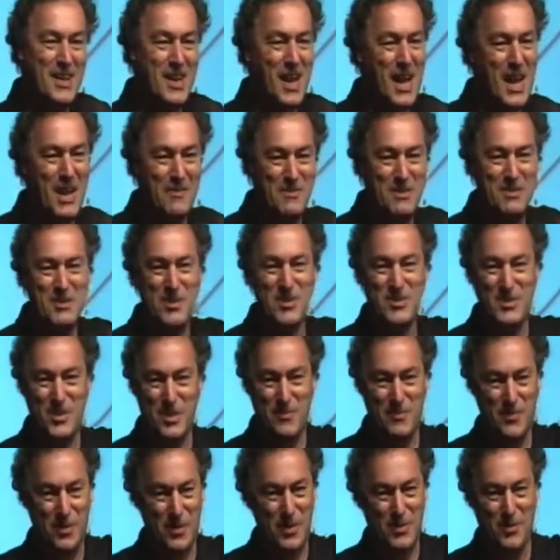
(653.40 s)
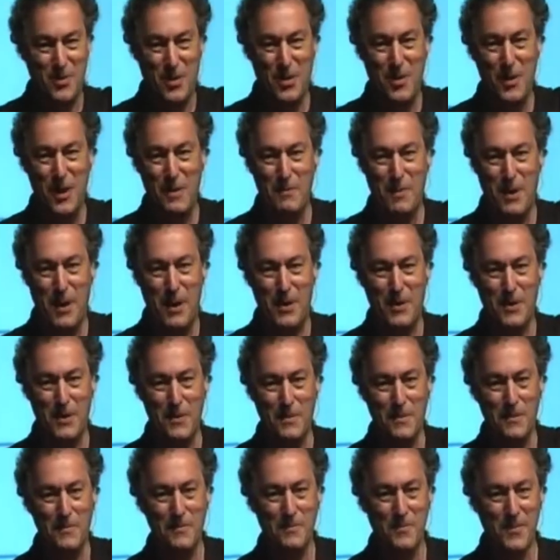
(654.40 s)
Hey, this is something to worry about,
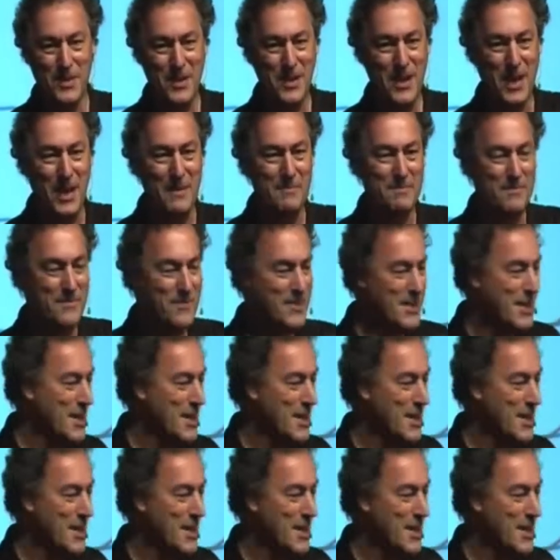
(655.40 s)
okay?